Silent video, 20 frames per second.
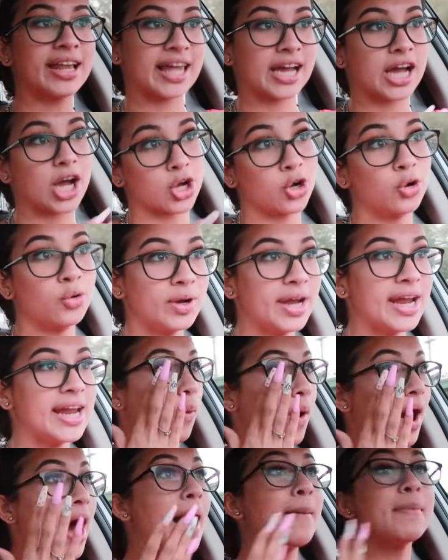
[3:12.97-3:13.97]
Like a queen.
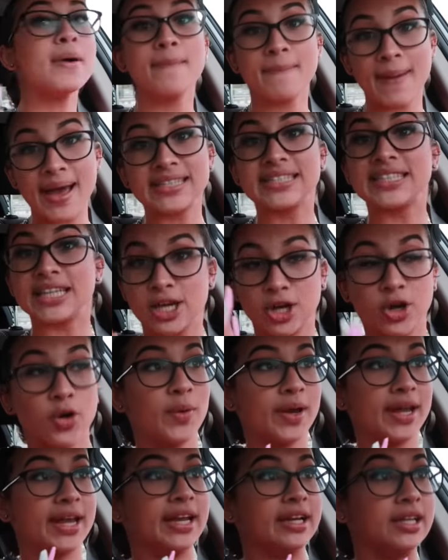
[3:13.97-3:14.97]
Well, I'm a messy
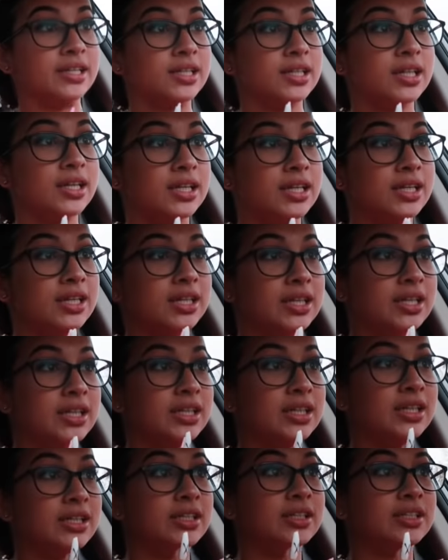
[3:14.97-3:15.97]
queen.
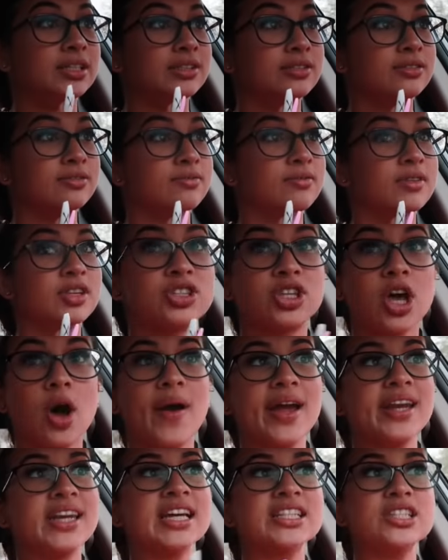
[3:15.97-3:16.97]
So
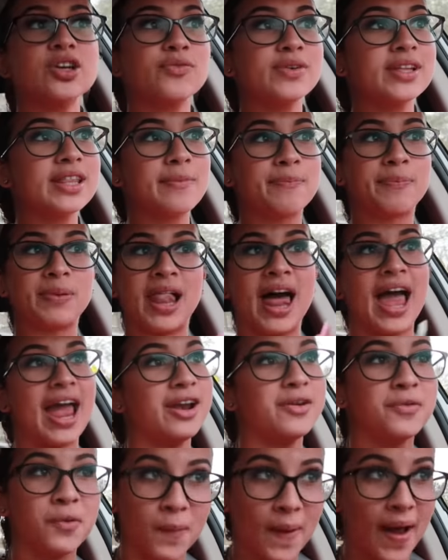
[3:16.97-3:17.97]
it doesn't really
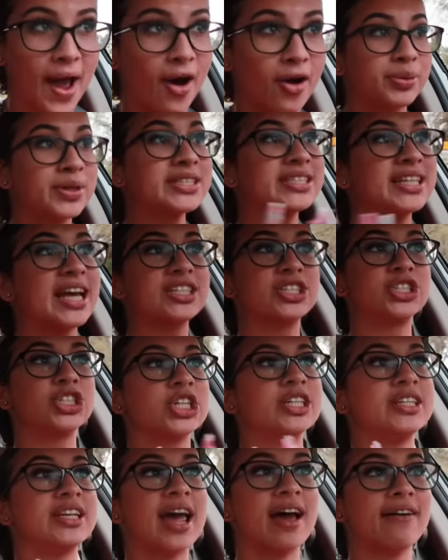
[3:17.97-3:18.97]
blend well. Princess
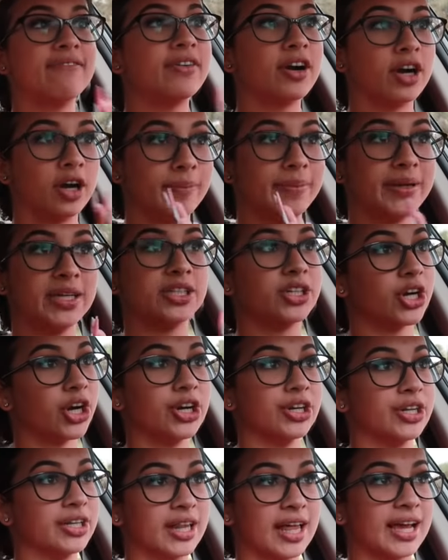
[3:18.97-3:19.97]
should never be
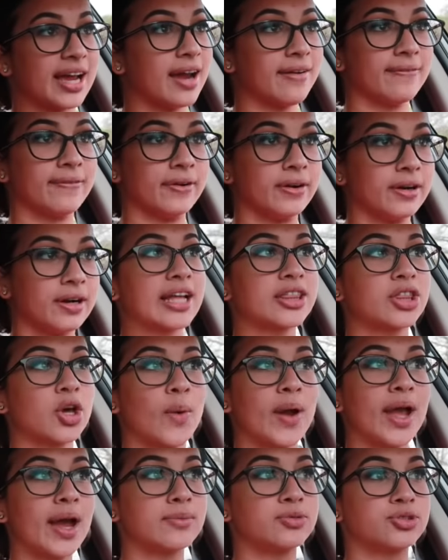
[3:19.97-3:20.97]
dirty, like ever. Like, the
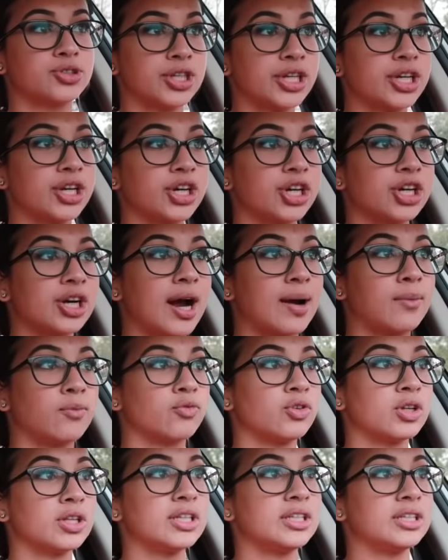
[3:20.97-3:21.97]
way I'm treating her, I'm
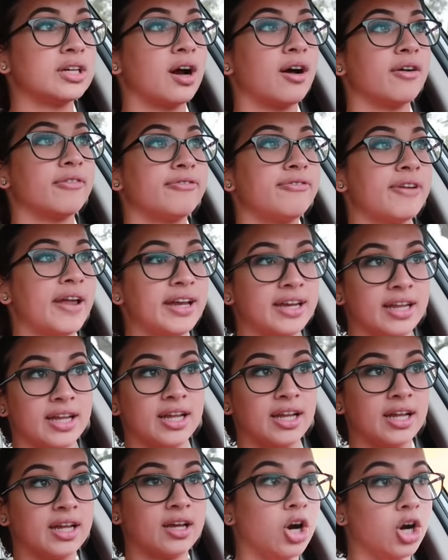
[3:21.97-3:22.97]
really
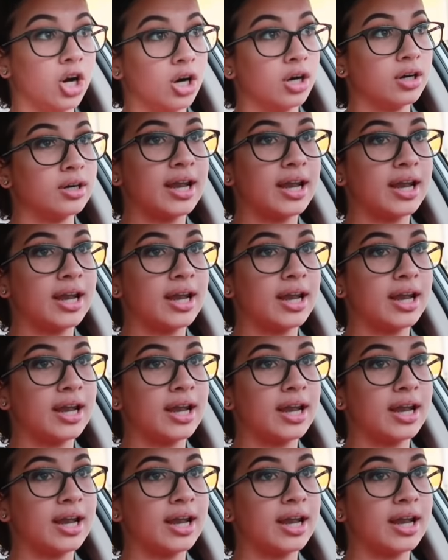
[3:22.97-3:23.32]
offending her.